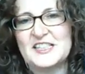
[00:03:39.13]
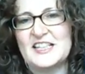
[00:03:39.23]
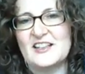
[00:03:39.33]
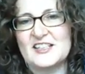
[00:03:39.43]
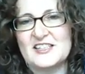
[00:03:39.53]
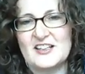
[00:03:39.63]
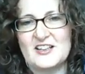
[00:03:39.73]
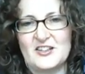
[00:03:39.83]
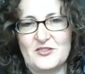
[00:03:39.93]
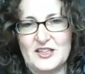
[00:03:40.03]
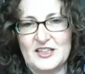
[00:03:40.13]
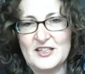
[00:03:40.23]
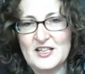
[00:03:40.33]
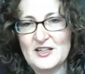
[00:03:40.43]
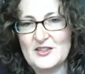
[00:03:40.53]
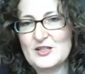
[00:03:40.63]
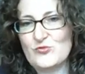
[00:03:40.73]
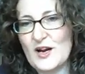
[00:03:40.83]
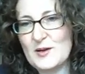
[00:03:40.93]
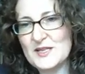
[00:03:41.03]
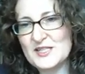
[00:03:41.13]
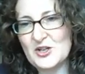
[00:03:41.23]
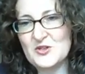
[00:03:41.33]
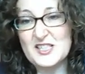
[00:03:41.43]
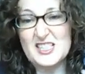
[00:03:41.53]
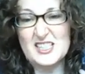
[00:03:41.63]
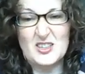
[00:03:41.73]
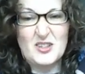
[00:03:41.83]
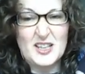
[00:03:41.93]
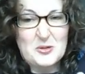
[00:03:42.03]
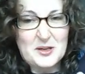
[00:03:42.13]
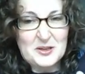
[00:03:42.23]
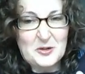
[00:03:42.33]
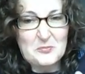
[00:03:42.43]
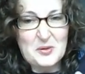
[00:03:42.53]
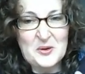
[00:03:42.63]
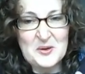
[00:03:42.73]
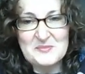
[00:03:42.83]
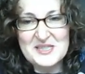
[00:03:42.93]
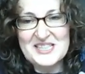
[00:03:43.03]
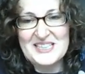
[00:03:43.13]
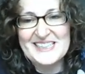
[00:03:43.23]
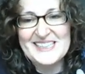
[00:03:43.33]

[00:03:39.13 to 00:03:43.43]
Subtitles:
He likes that kind of thing. This Rhyming Zone is because I write quite a lot of poems.